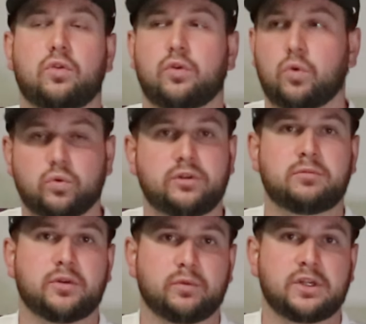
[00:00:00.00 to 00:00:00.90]
the only
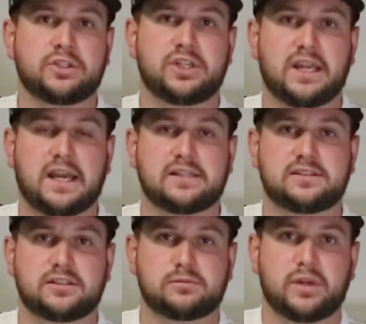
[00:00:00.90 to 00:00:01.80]
mid-range he
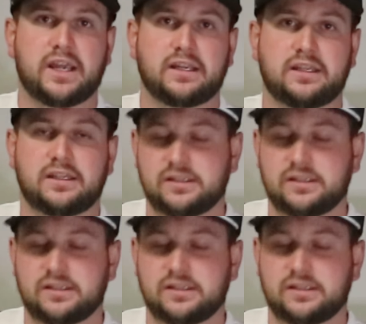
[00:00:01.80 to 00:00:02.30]
has in his bag